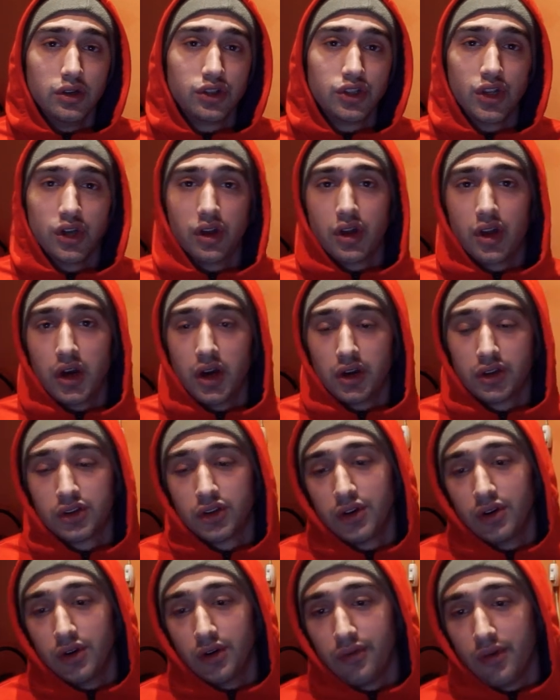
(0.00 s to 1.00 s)
Shawn
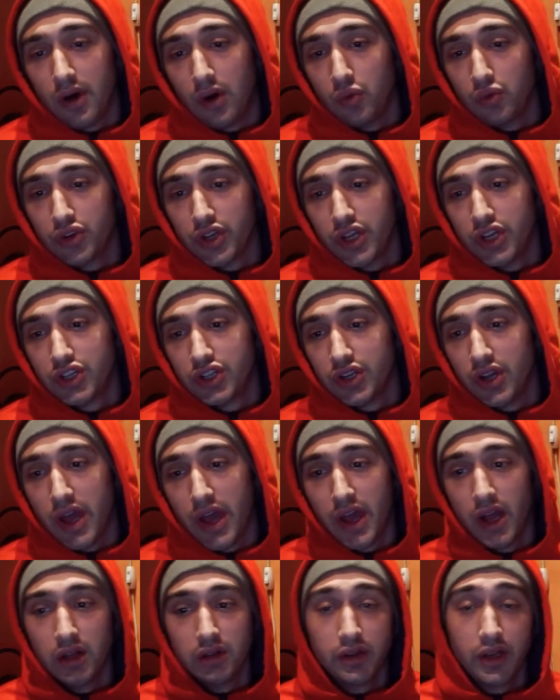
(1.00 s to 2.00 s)
Carter Foundation
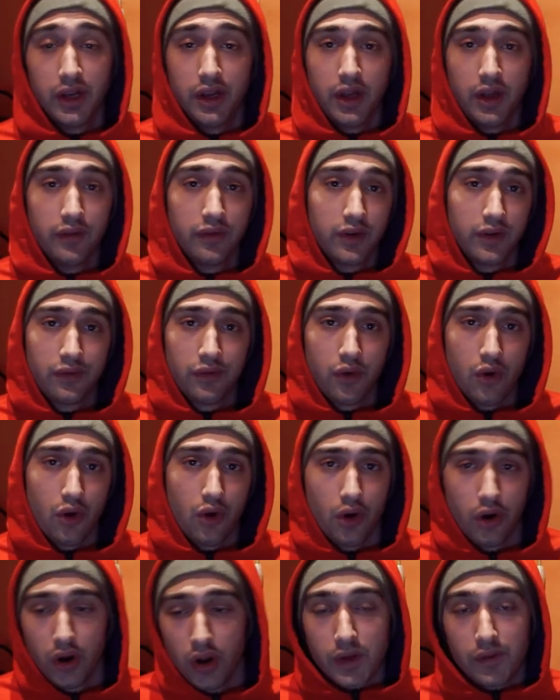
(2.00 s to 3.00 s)
held an event
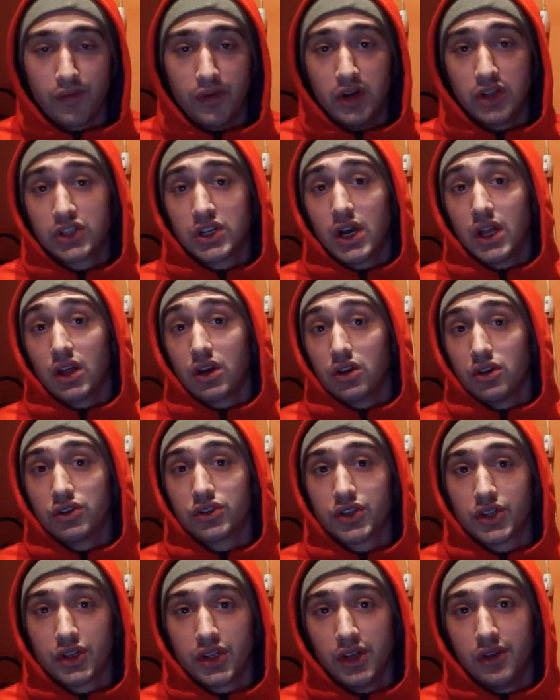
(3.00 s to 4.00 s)
for first gala
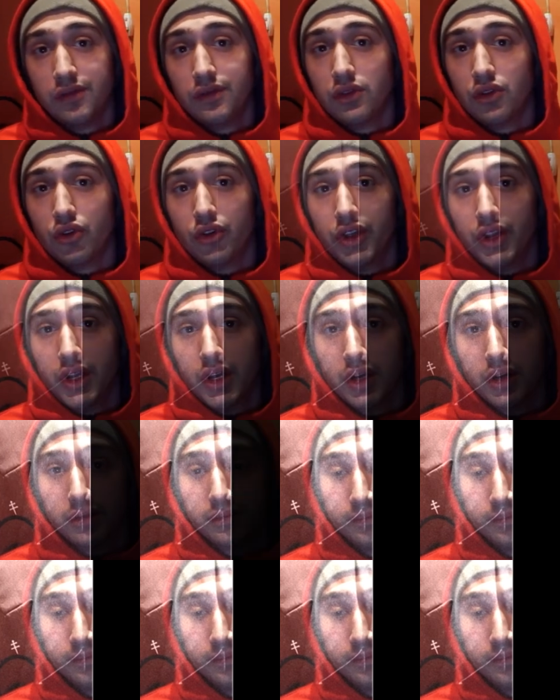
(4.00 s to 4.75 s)
concert in Florida.